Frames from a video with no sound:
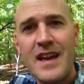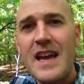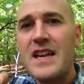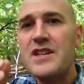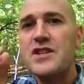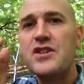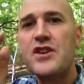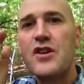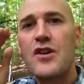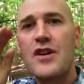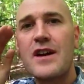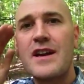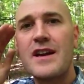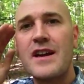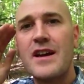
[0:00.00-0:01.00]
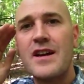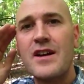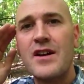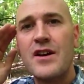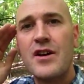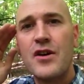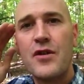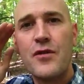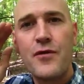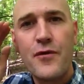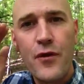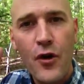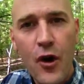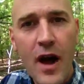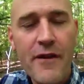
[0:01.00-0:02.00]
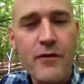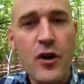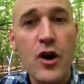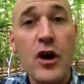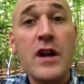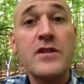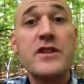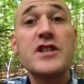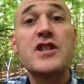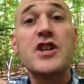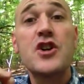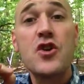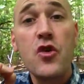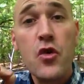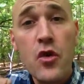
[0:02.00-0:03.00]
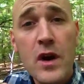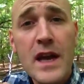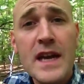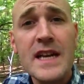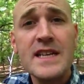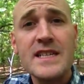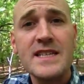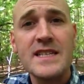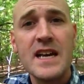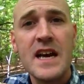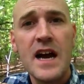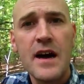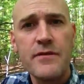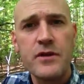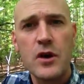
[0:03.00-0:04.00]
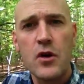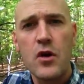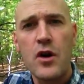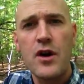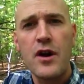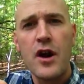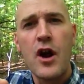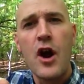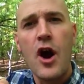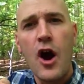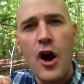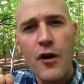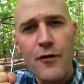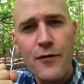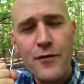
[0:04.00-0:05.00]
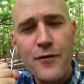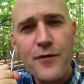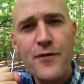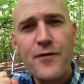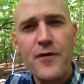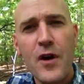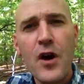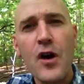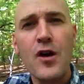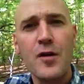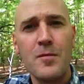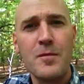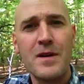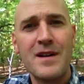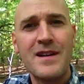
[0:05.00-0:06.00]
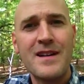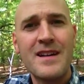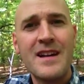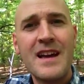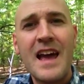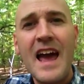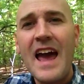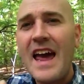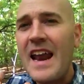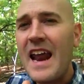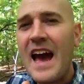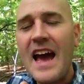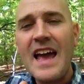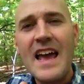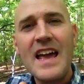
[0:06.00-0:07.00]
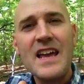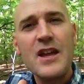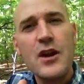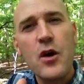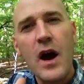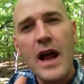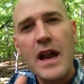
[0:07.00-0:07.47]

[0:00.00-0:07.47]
enduring forever. The decrees of the Lord are firm." And I, you know,